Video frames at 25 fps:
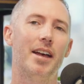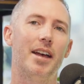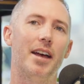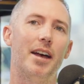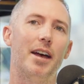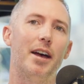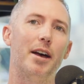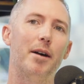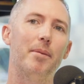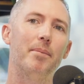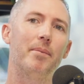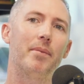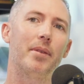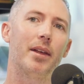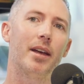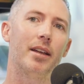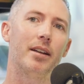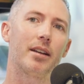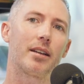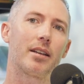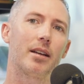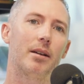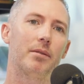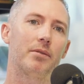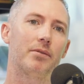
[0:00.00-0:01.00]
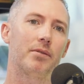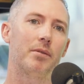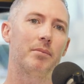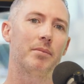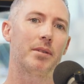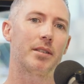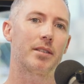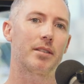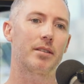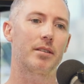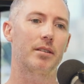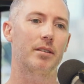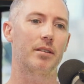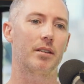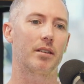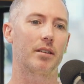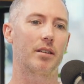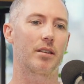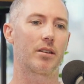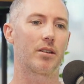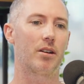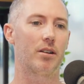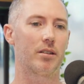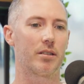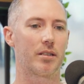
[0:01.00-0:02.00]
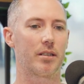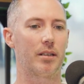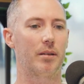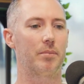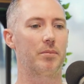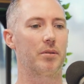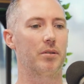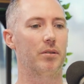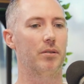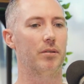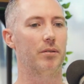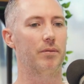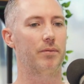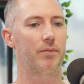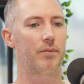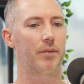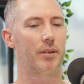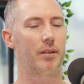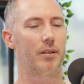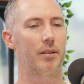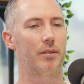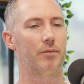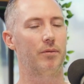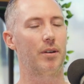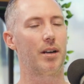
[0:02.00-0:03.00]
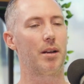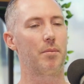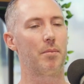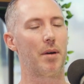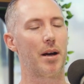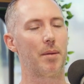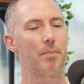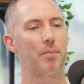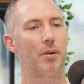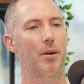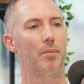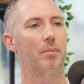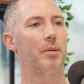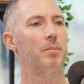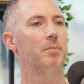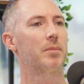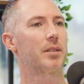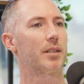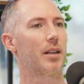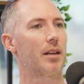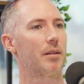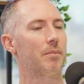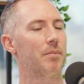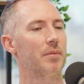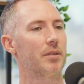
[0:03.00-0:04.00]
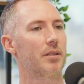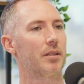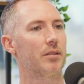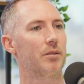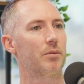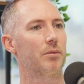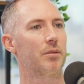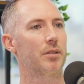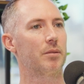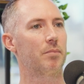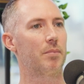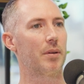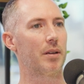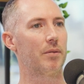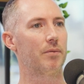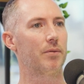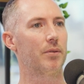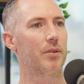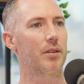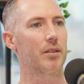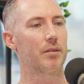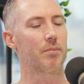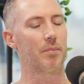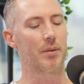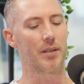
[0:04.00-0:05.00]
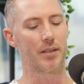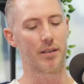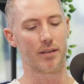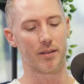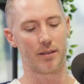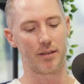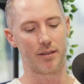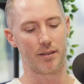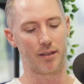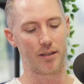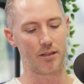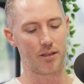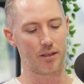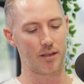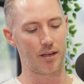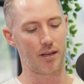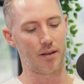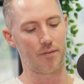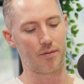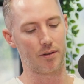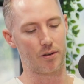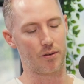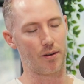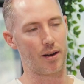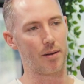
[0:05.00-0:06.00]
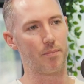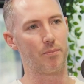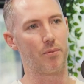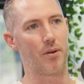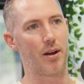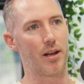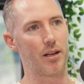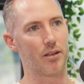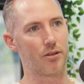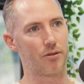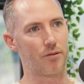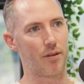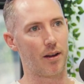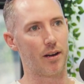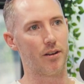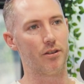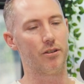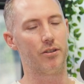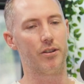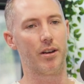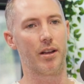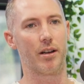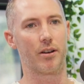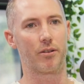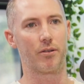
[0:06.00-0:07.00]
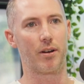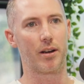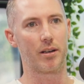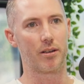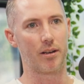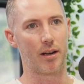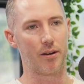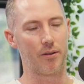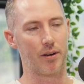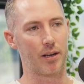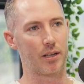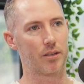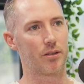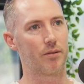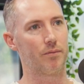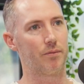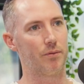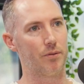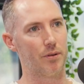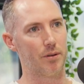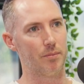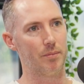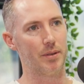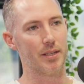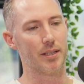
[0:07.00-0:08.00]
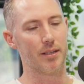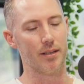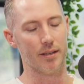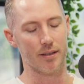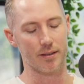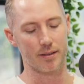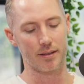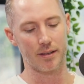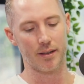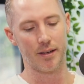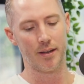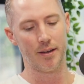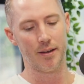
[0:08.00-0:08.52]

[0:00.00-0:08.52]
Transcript: And it comes from the concept of, and really my problem statement has always been for this business, is that you can have a great brand strategy and a great direction for a business.